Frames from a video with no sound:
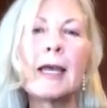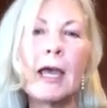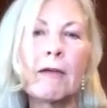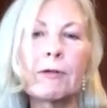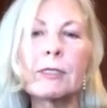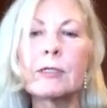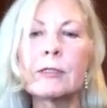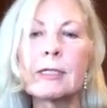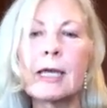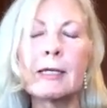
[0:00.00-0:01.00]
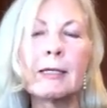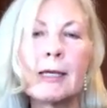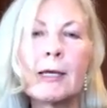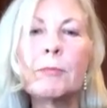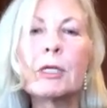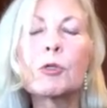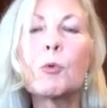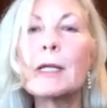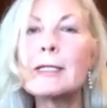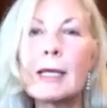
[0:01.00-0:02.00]
every single day, because
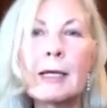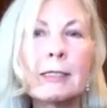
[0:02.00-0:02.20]
one day I